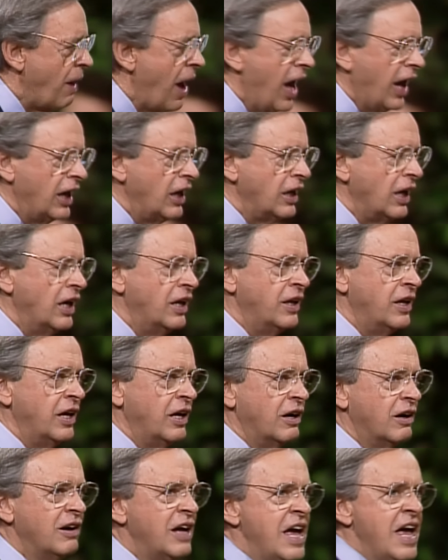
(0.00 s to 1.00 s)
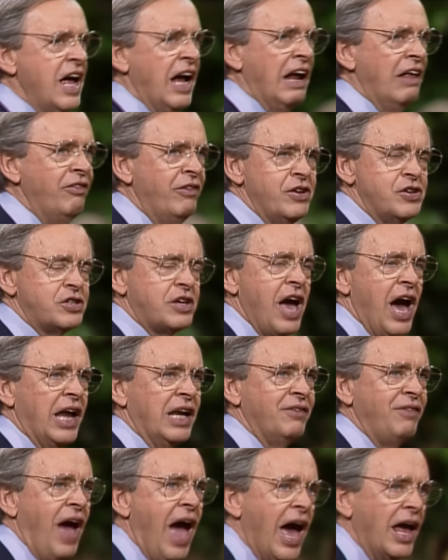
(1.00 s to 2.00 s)
hanging in here in this
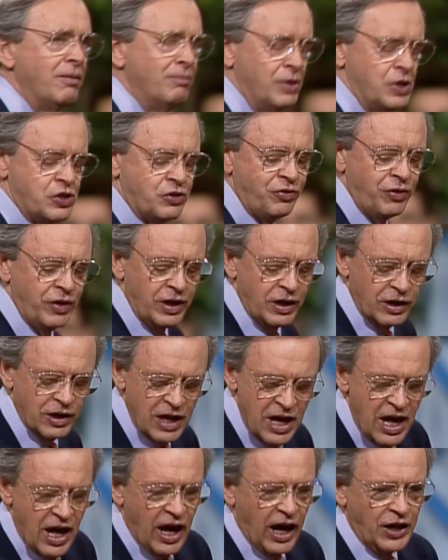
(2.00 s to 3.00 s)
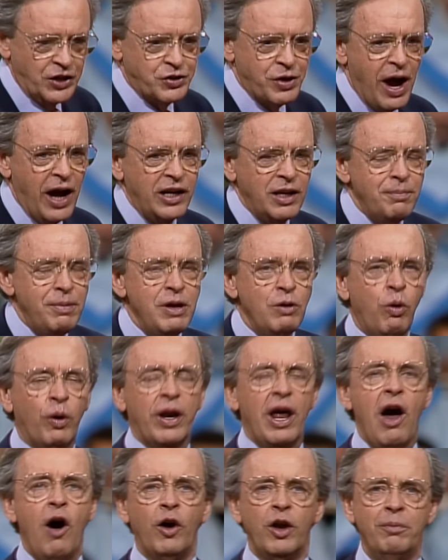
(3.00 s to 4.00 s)
kind of atmosphere, uh, trying to be what
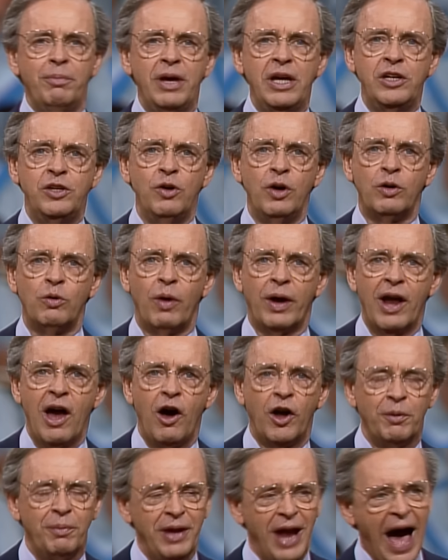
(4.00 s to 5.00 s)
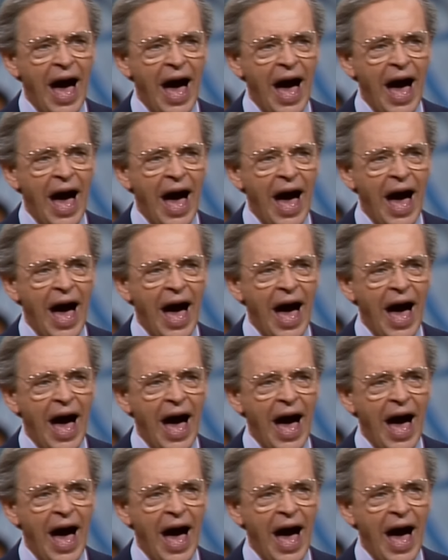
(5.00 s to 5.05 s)
I ought to be, doing what I ought to be.